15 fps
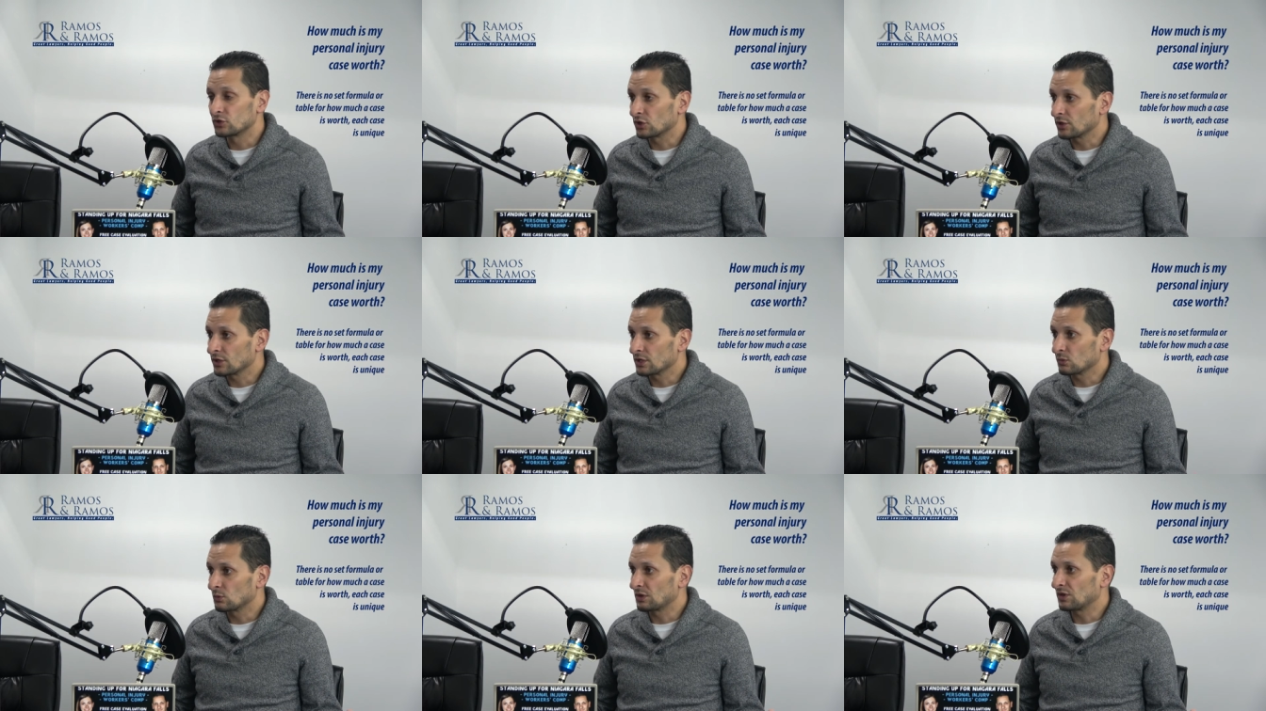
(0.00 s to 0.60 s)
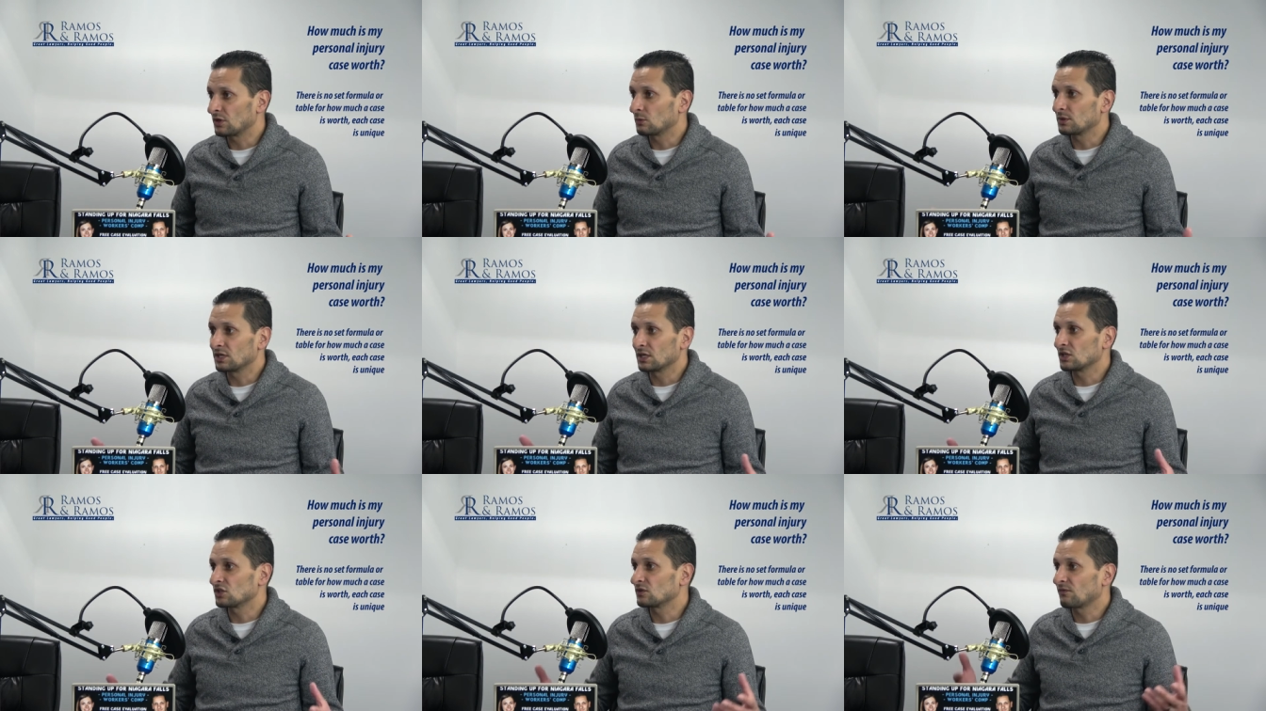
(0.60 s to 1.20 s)
jury and we think we
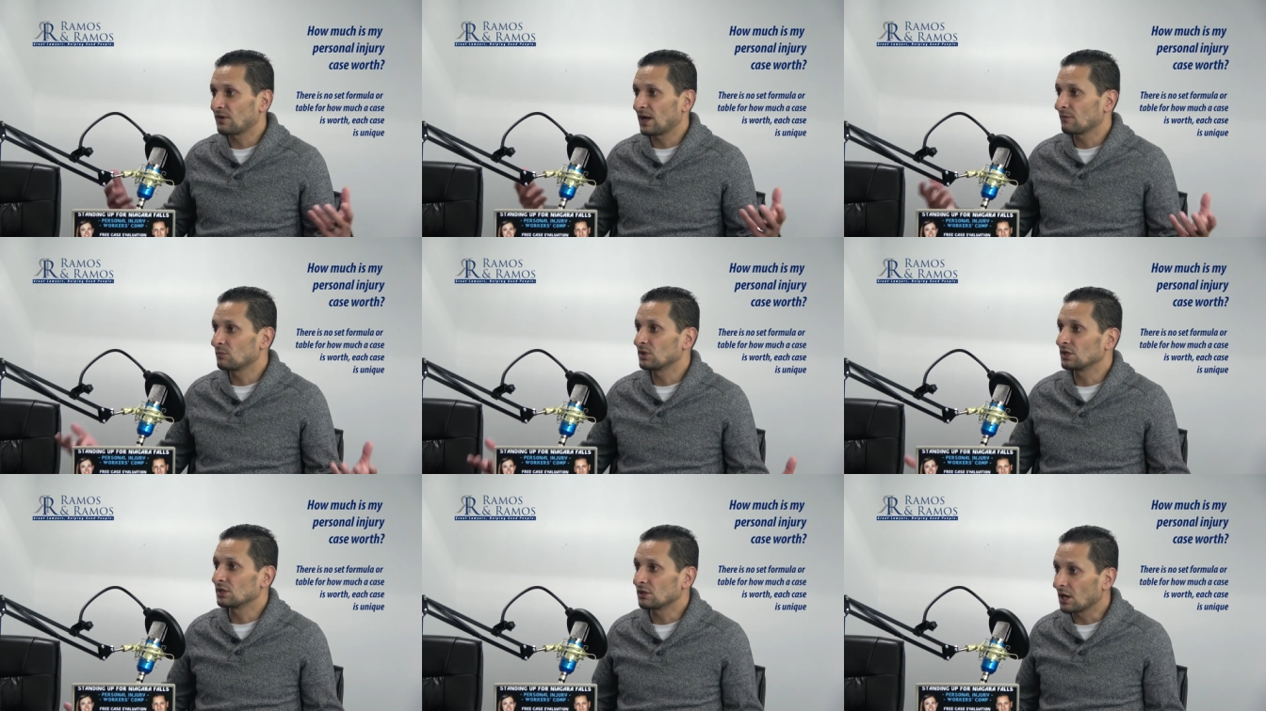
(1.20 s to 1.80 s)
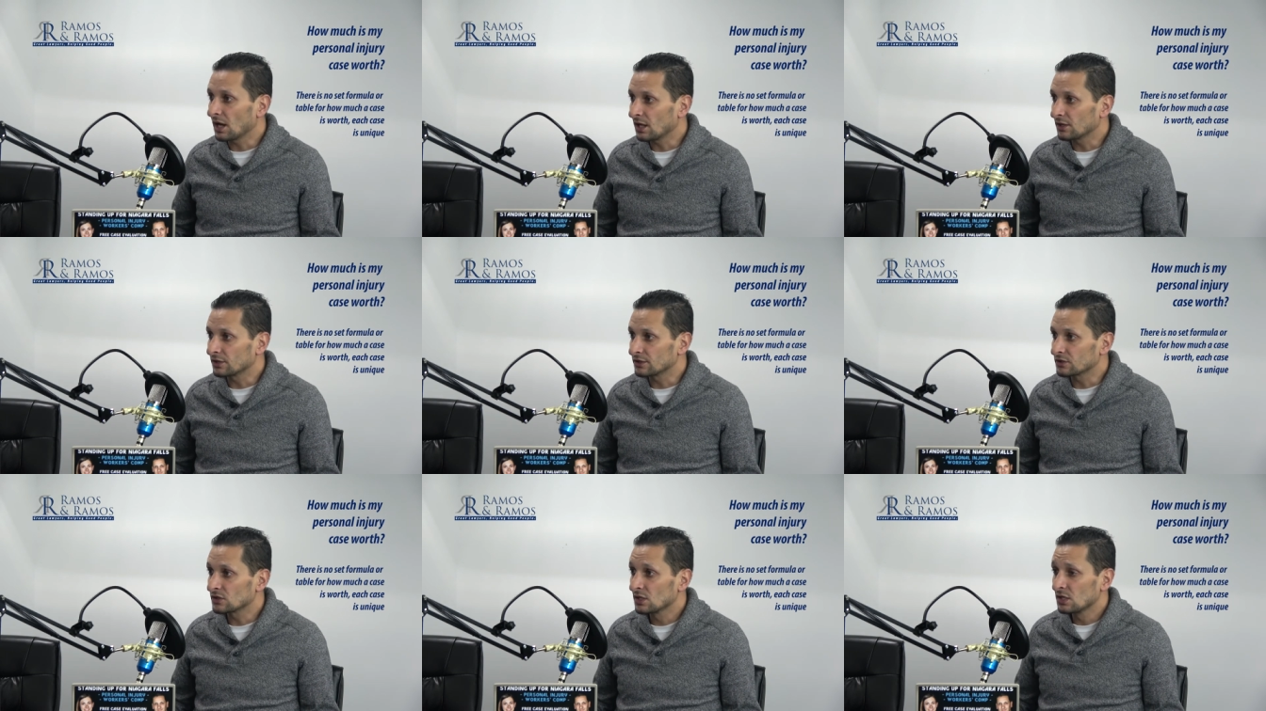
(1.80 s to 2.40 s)
can get you five million
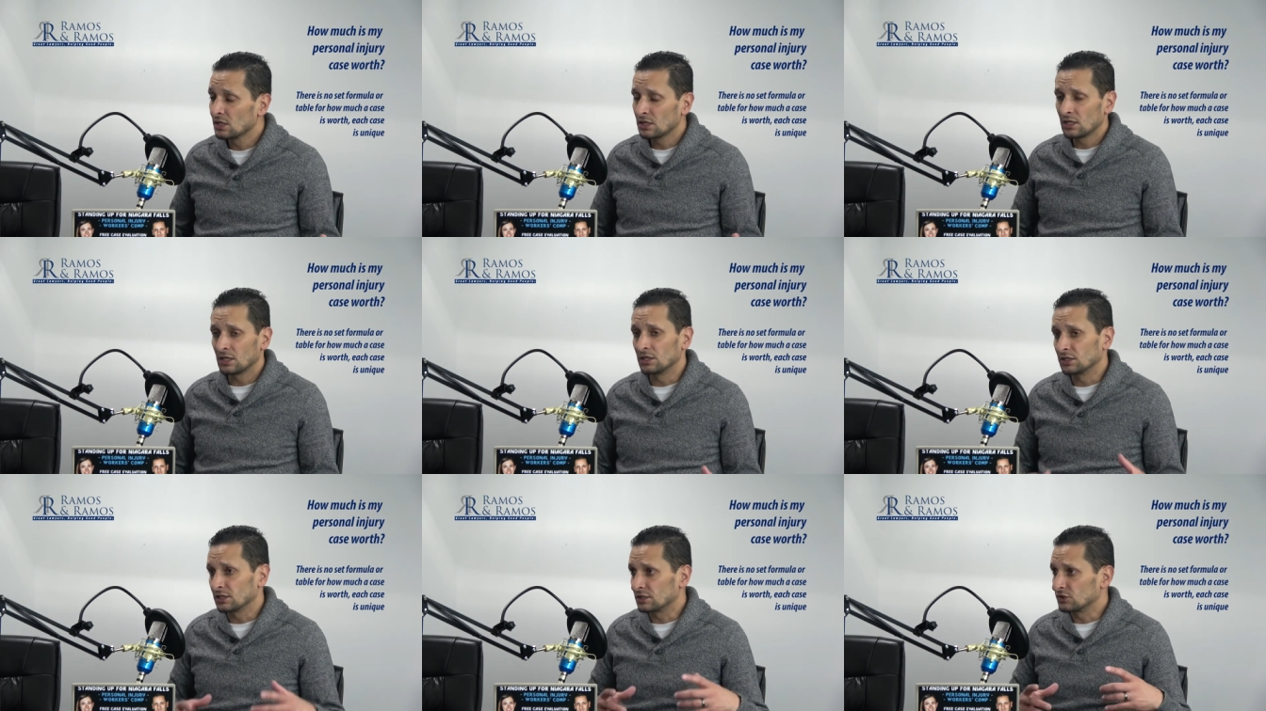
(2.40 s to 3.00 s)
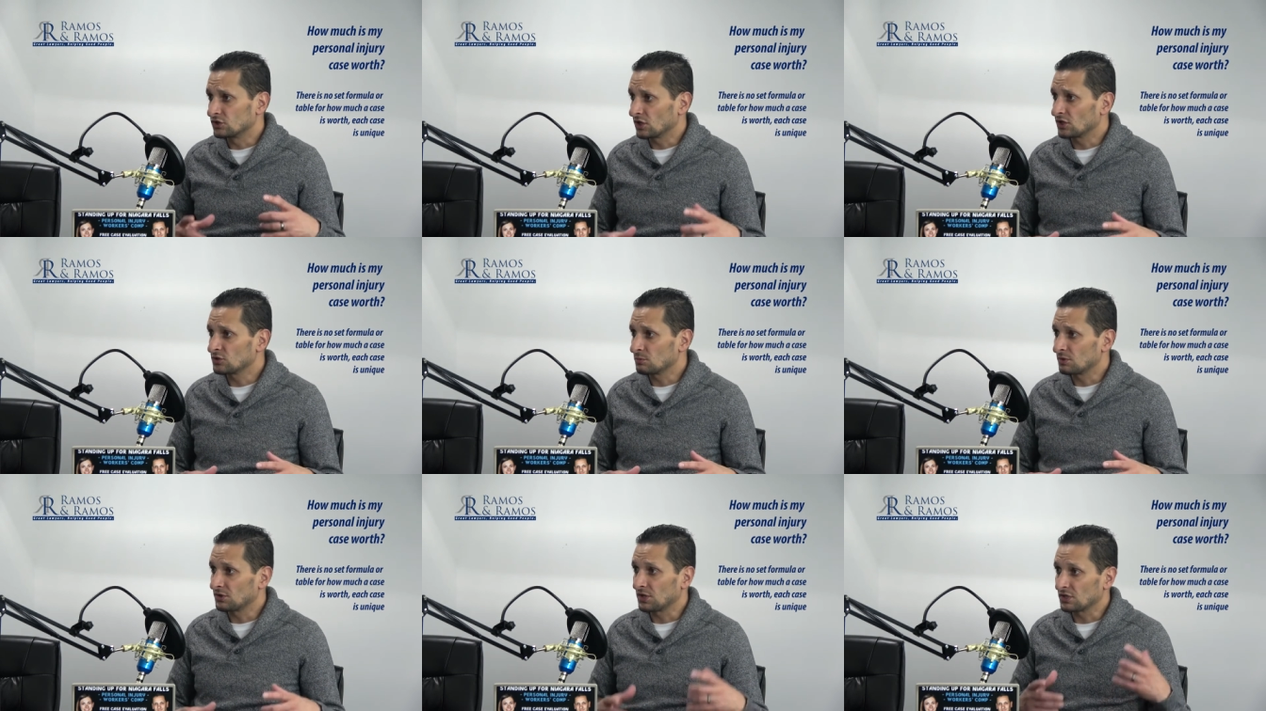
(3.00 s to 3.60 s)
dollars and you get a
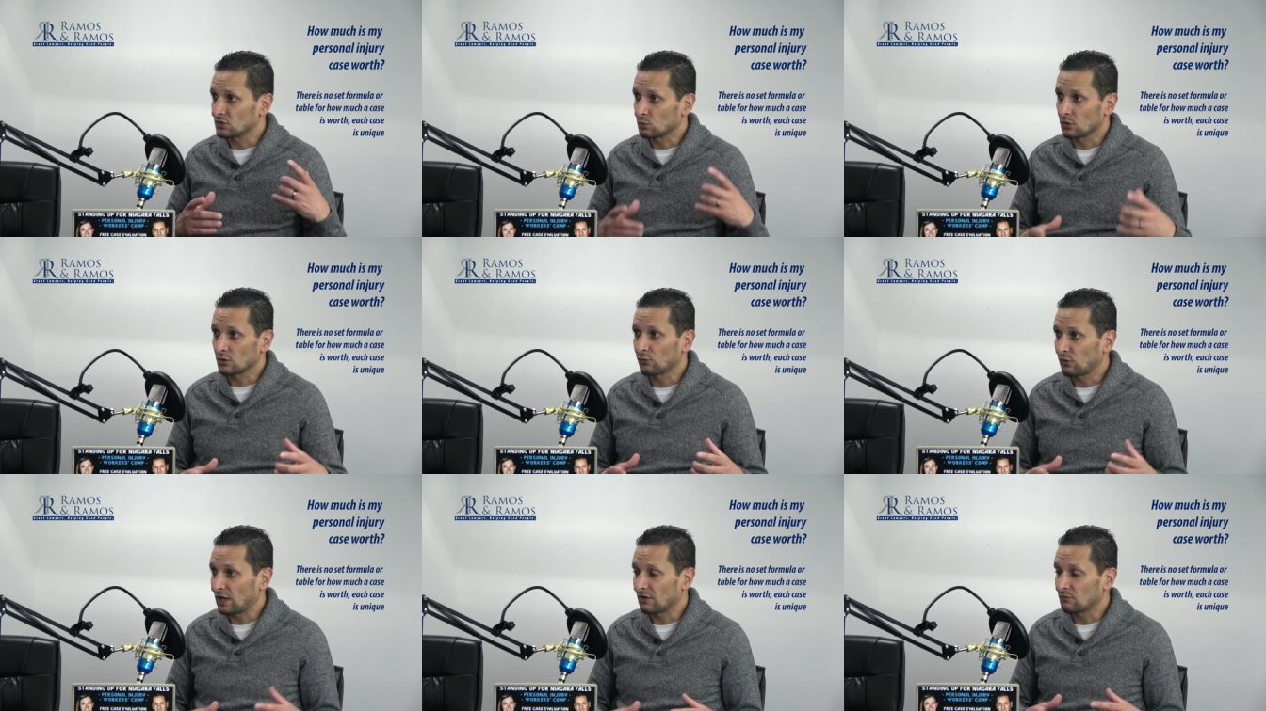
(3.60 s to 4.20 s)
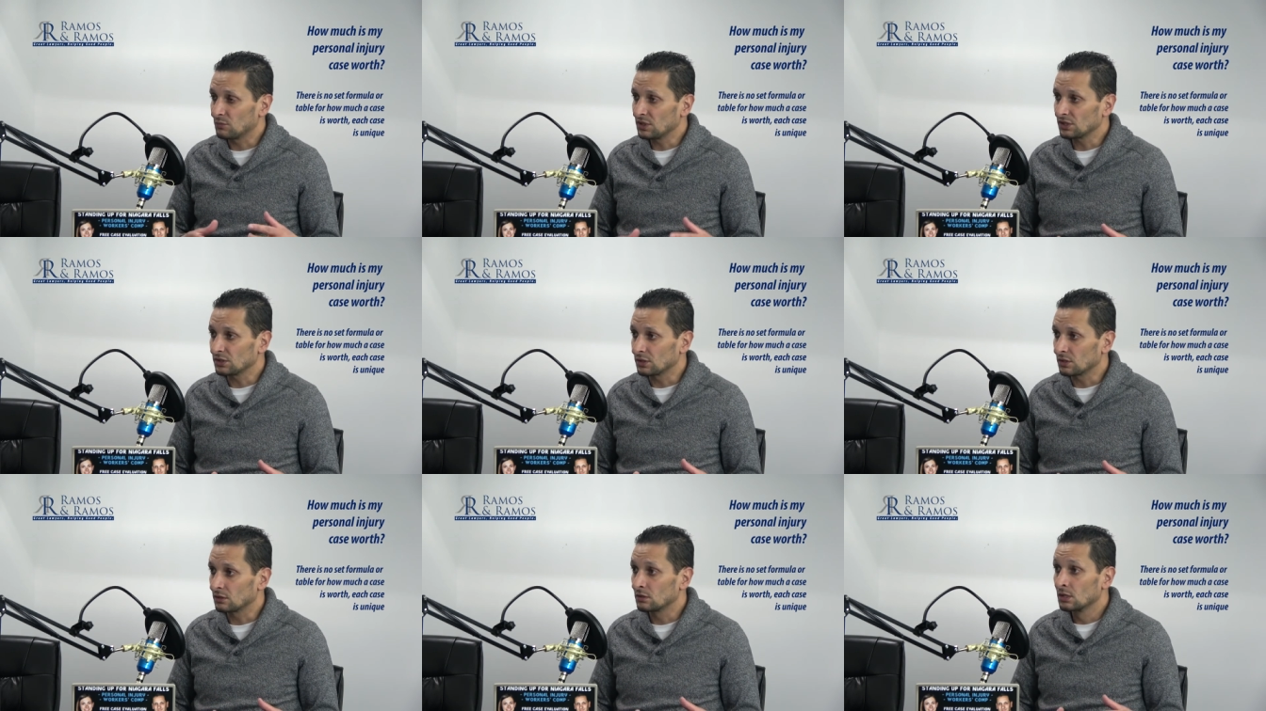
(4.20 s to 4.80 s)
judgment that's worth five
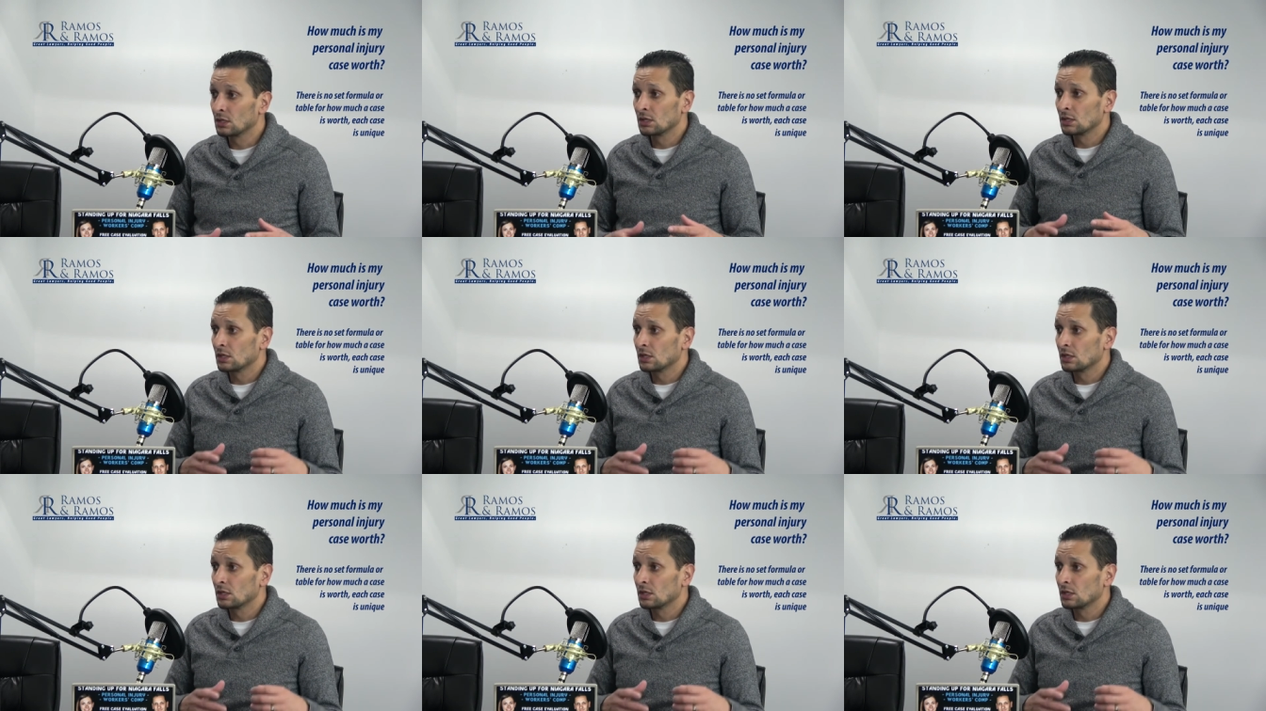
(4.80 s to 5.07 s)
million dollars,